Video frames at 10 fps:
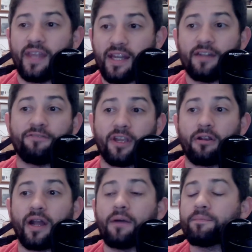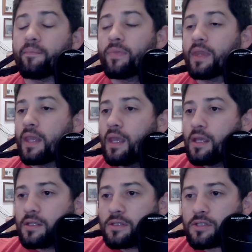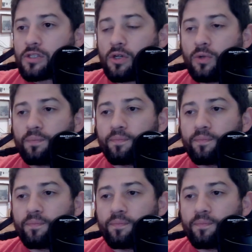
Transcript: They need to figure it out. So